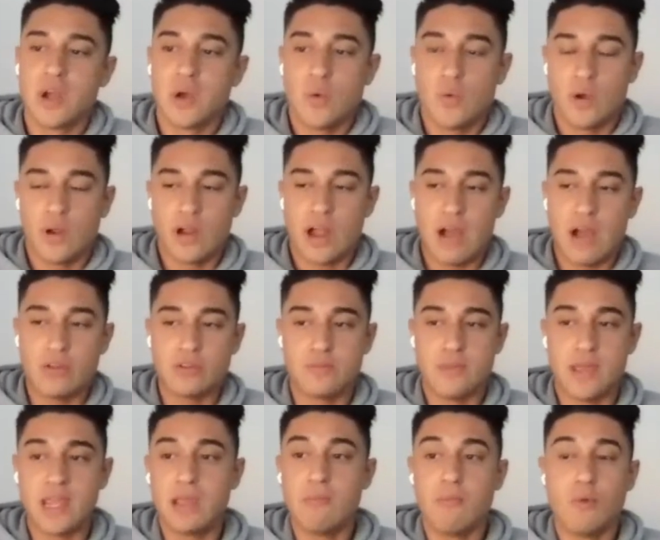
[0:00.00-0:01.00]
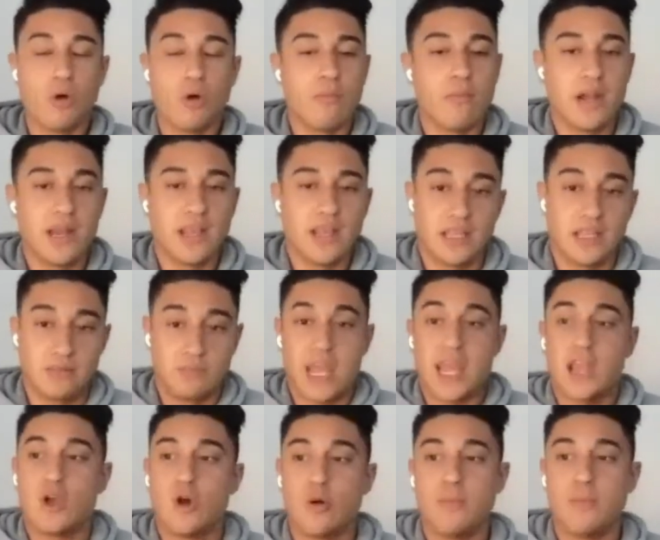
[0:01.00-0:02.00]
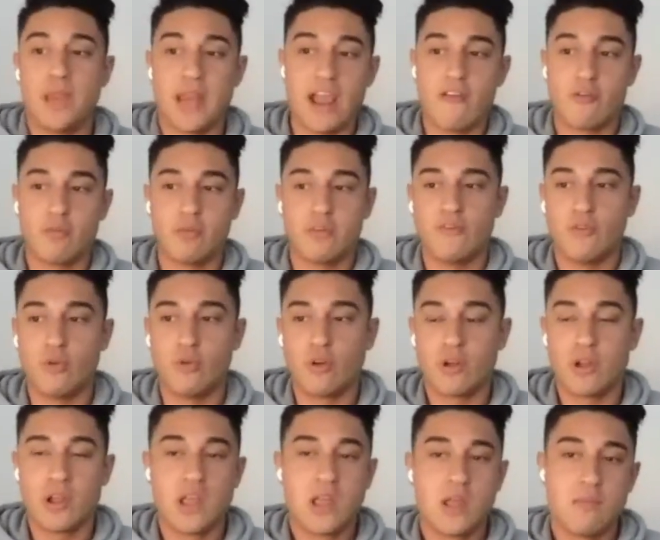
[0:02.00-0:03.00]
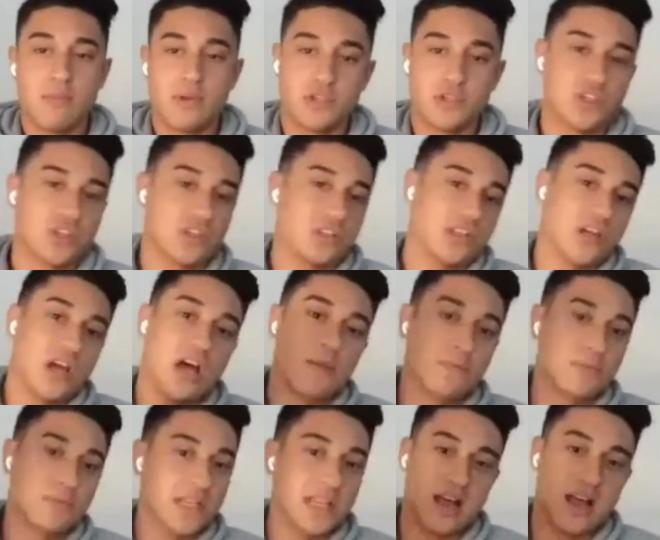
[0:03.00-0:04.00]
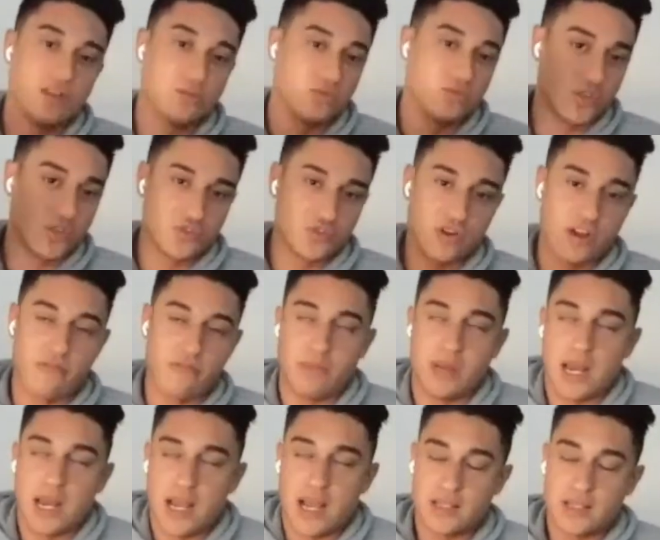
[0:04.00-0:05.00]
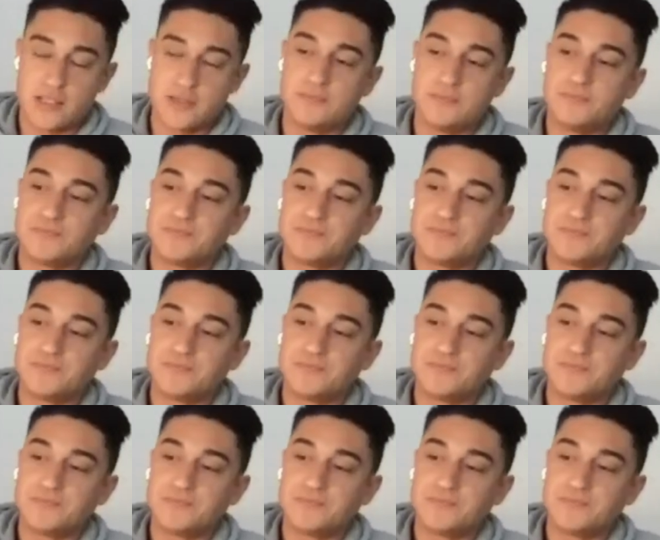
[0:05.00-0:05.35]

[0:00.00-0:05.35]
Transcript: where I was making more money take home than ever before, but just the ups and downs were just driving me nuts.